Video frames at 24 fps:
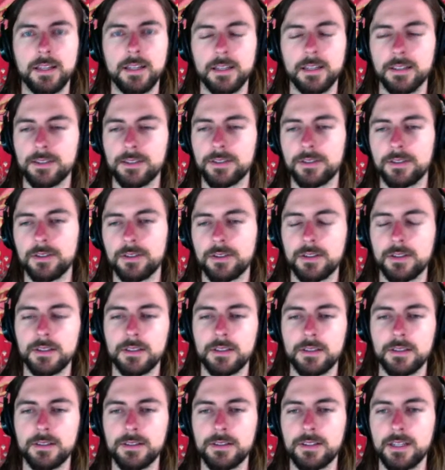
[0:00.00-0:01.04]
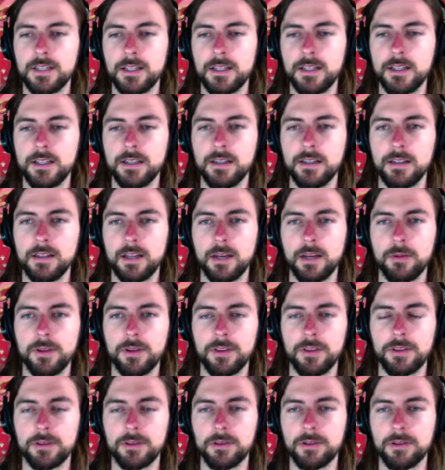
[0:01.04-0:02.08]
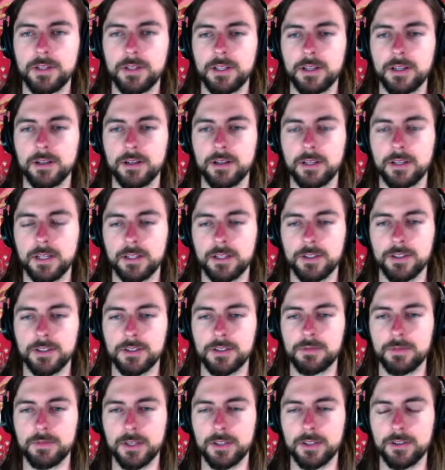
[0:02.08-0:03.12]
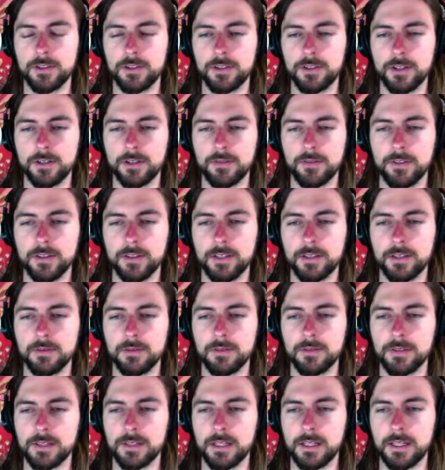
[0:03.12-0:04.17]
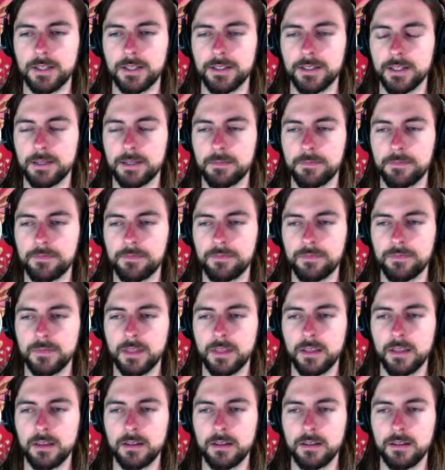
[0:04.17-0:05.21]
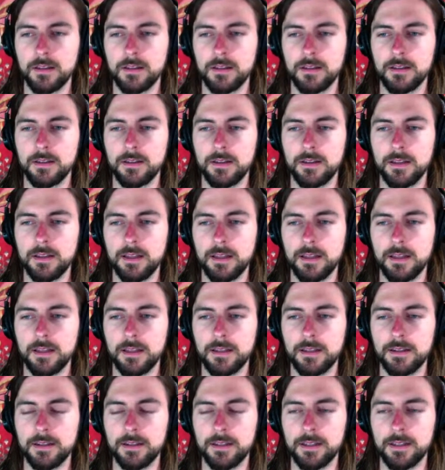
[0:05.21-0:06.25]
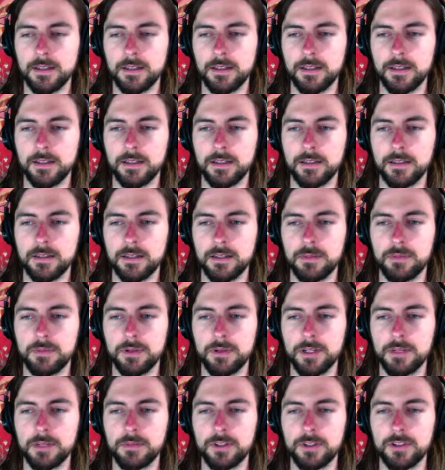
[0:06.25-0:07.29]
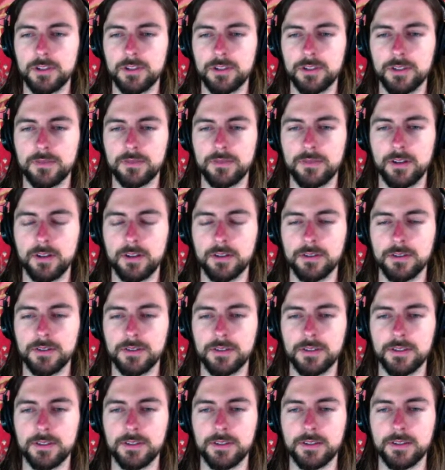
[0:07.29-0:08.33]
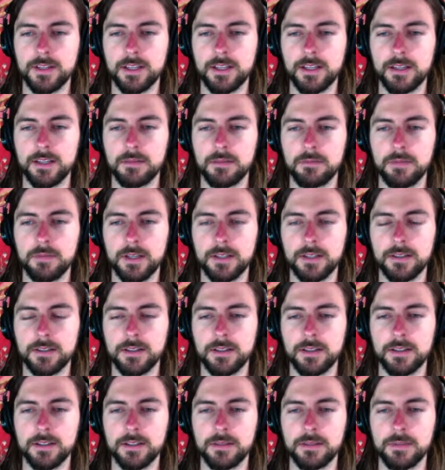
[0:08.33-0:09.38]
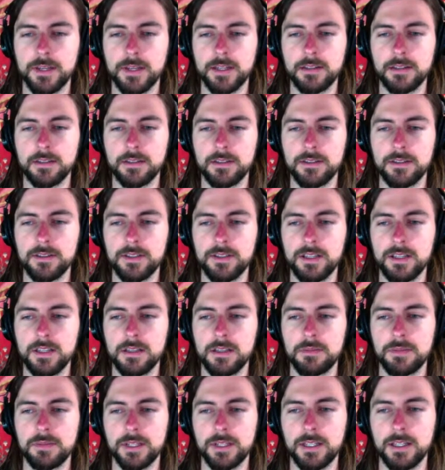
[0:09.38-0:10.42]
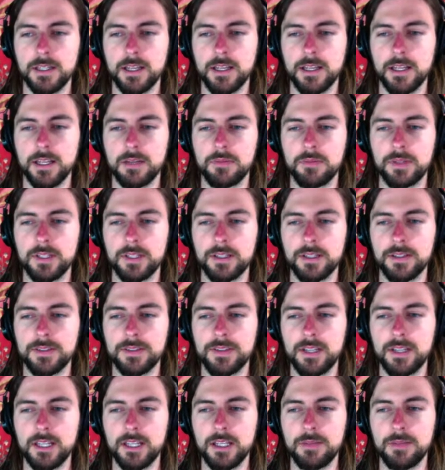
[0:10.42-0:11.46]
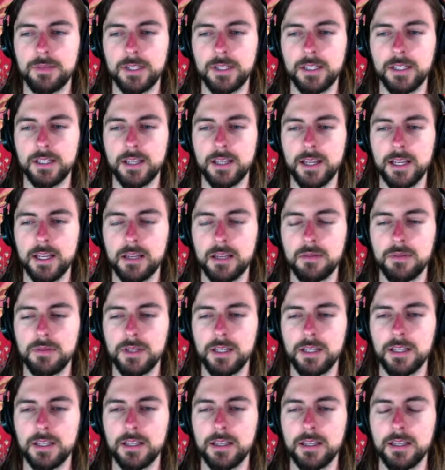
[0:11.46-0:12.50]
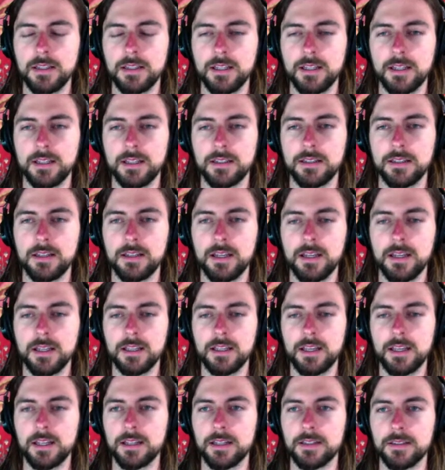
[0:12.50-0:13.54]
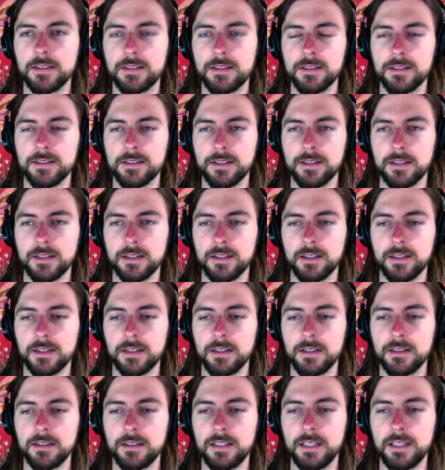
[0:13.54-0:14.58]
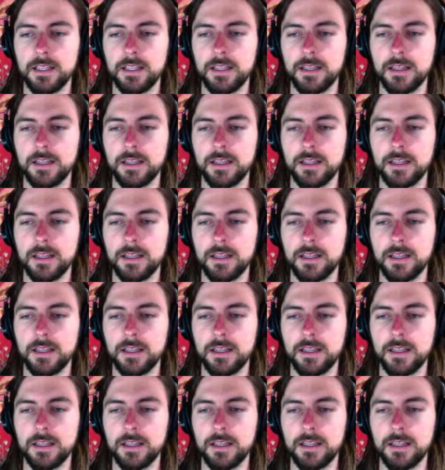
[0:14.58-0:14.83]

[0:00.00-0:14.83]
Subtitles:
So you can see I went through here and I just made sure everything was lined up, and it pretty much just follows the same bass line as the mandolin: C, B, A, B, C, B, A, B, and then cadences on a E.